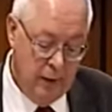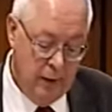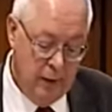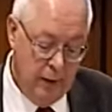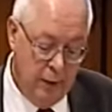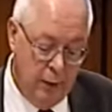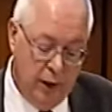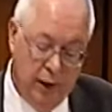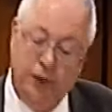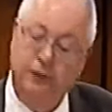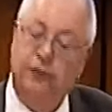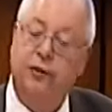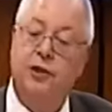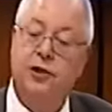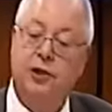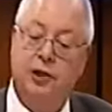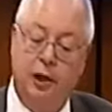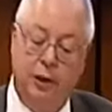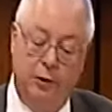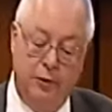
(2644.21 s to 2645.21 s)
We are the first
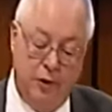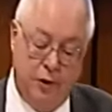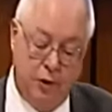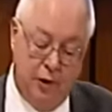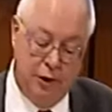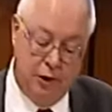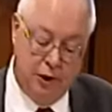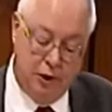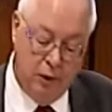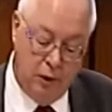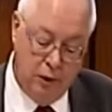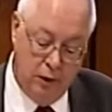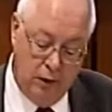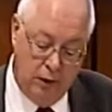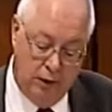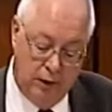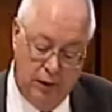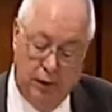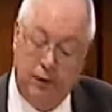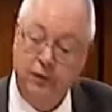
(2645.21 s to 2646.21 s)
council in Scotland
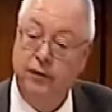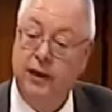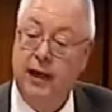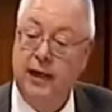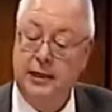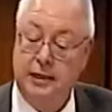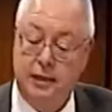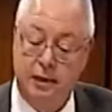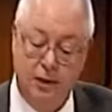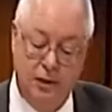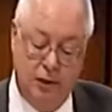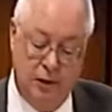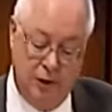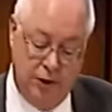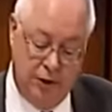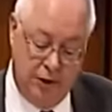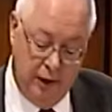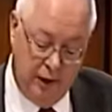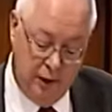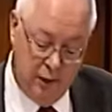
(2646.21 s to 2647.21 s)
to invest in such
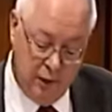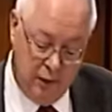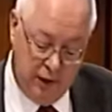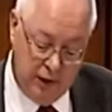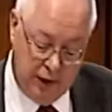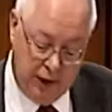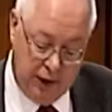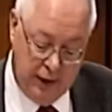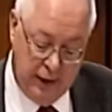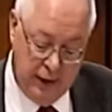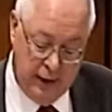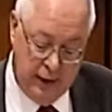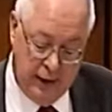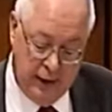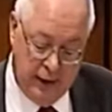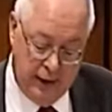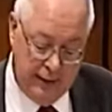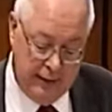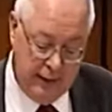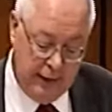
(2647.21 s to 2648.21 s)
technology,
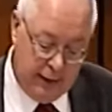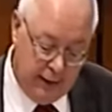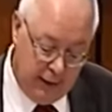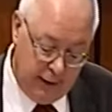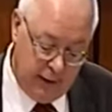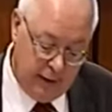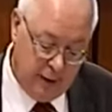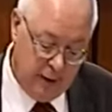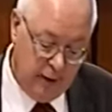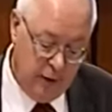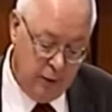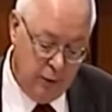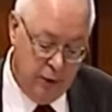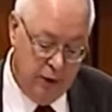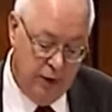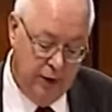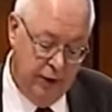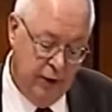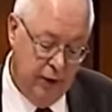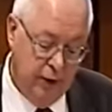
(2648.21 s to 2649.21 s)
and together with
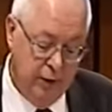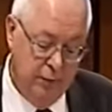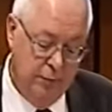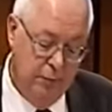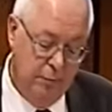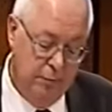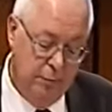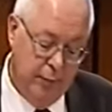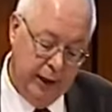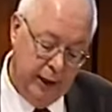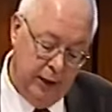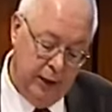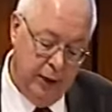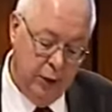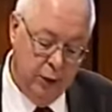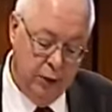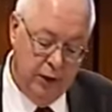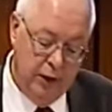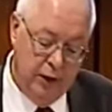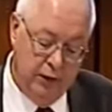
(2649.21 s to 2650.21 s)
your Bring Your
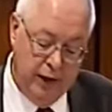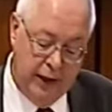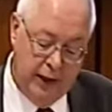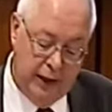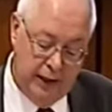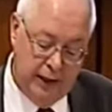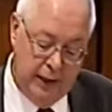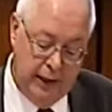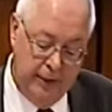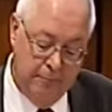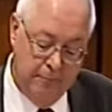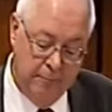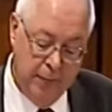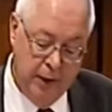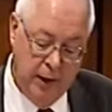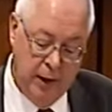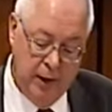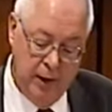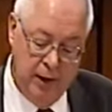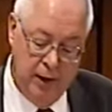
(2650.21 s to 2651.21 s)
Own Device scheme,
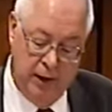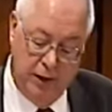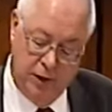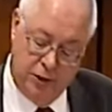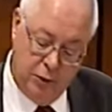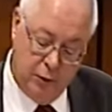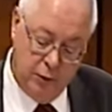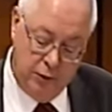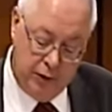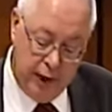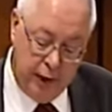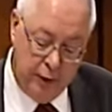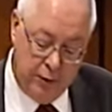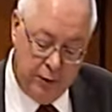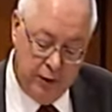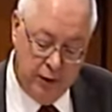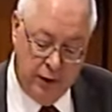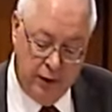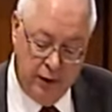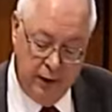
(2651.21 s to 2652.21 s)
there is no doubt
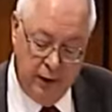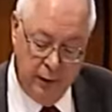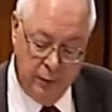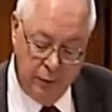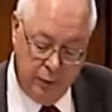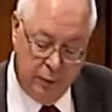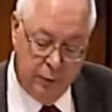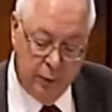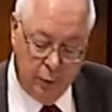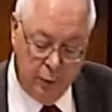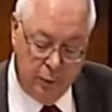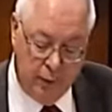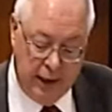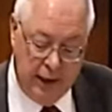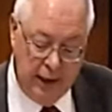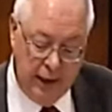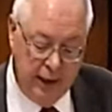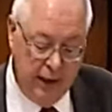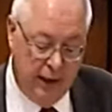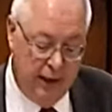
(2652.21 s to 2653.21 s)
that we will be
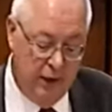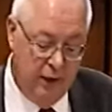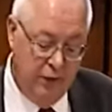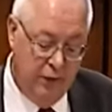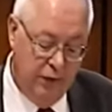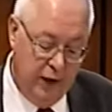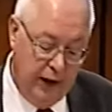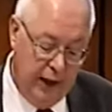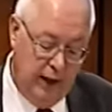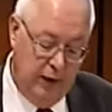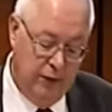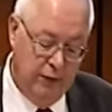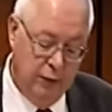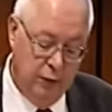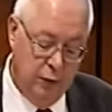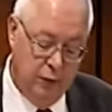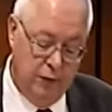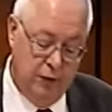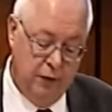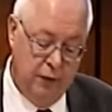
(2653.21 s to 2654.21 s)
at the very
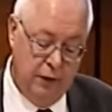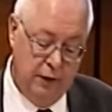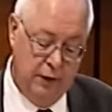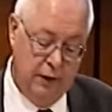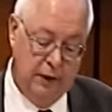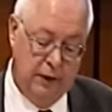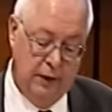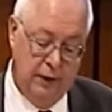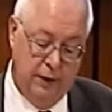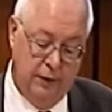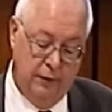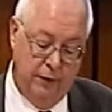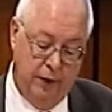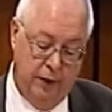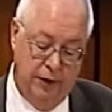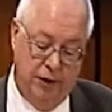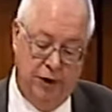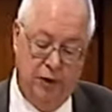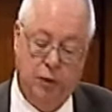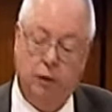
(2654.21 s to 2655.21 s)
forefront of
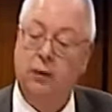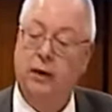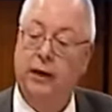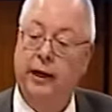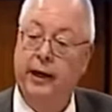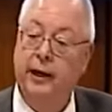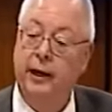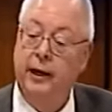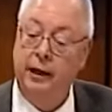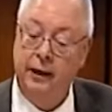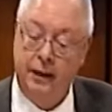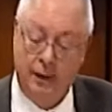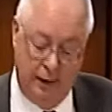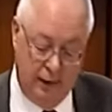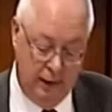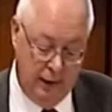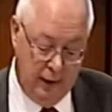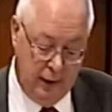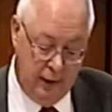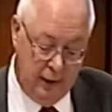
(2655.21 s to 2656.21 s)
digital learning
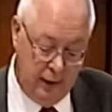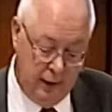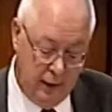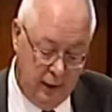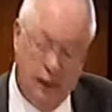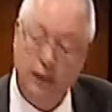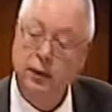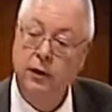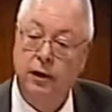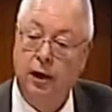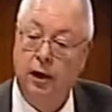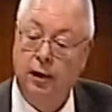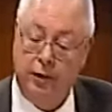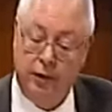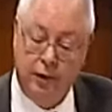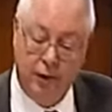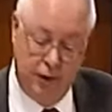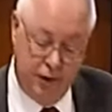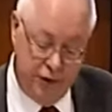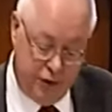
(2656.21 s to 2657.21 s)
in our
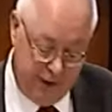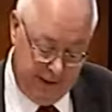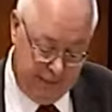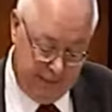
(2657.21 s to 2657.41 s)
country.